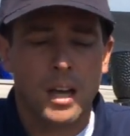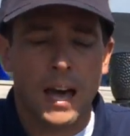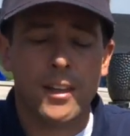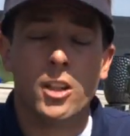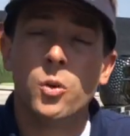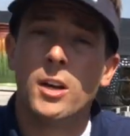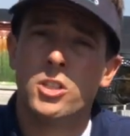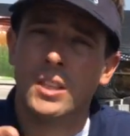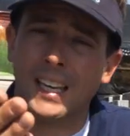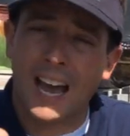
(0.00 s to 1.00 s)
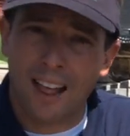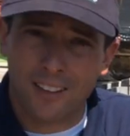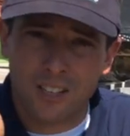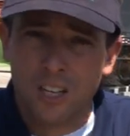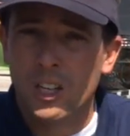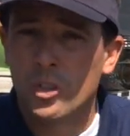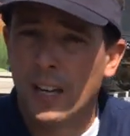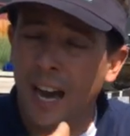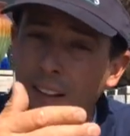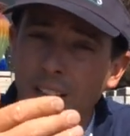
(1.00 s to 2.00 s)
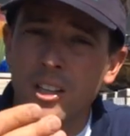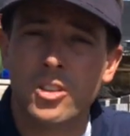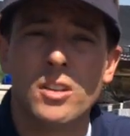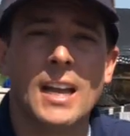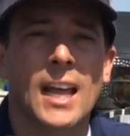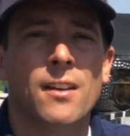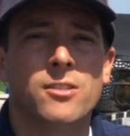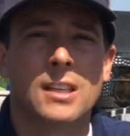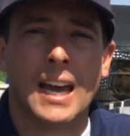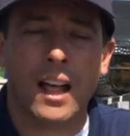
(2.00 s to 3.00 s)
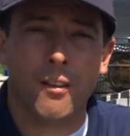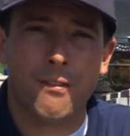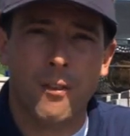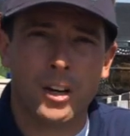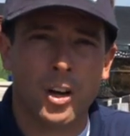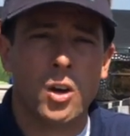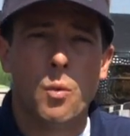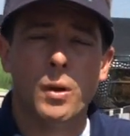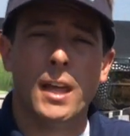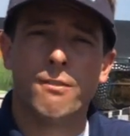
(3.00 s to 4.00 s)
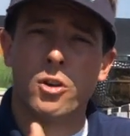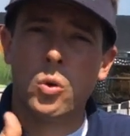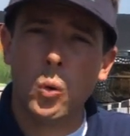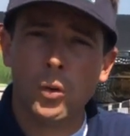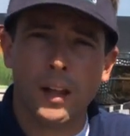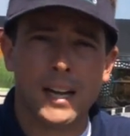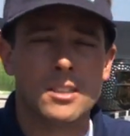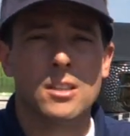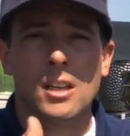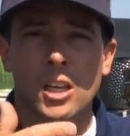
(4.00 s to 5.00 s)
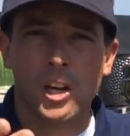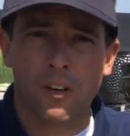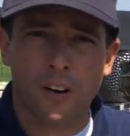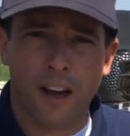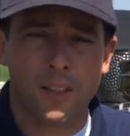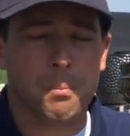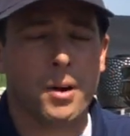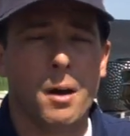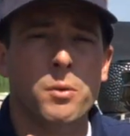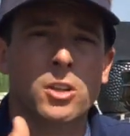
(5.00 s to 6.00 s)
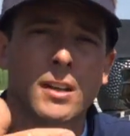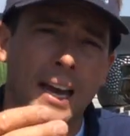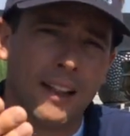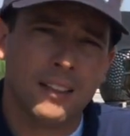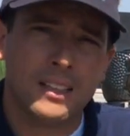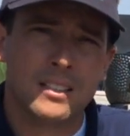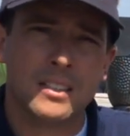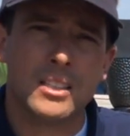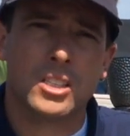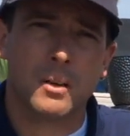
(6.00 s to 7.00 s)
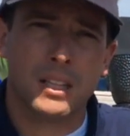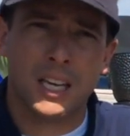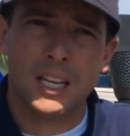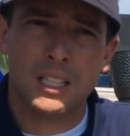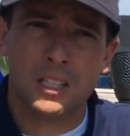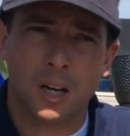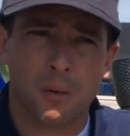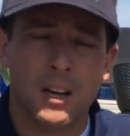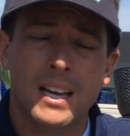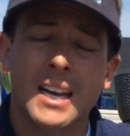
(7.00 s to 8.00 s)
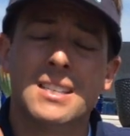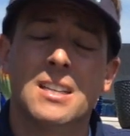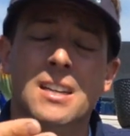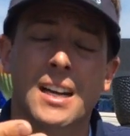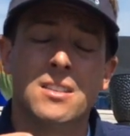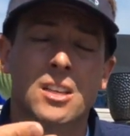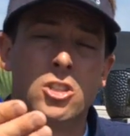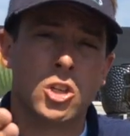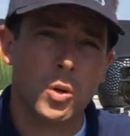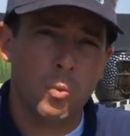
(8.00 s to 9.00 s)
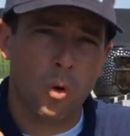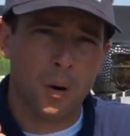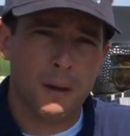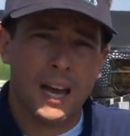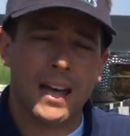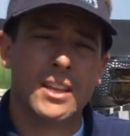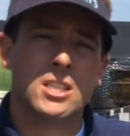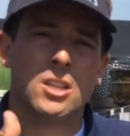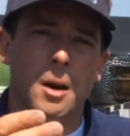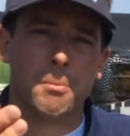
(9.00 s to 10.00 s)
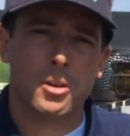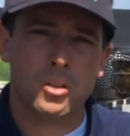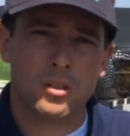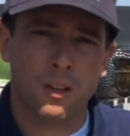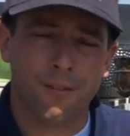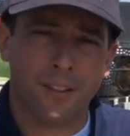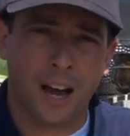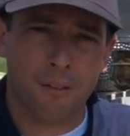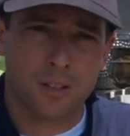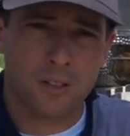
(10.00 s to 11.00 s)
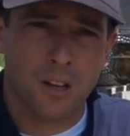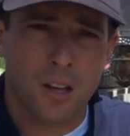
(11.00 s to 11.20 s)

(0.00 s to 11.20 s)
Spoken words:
And the other question on the callas. So calla lilies are native to California, where they have cool nights year-round. The problem with your calla lilies in the heat of the summer is the nights get too warm and they stop producing flowers.